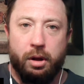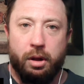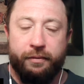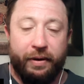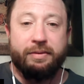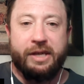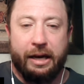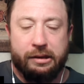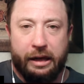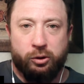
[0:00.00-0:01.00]
5
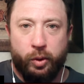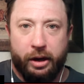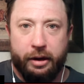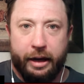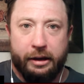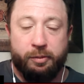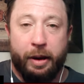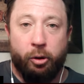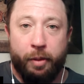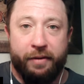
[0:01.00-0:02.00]
sacks last week against
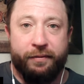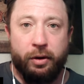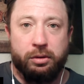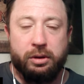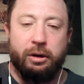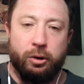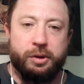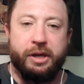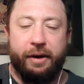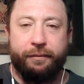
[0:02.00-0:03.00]
Baker Mayfield in a
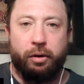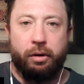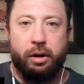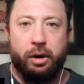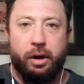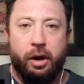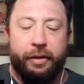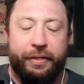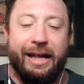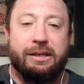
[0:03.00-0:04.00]
losing effort.
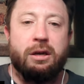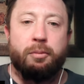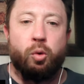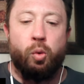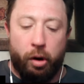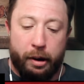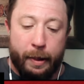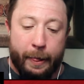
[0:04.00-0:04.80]
That's number one.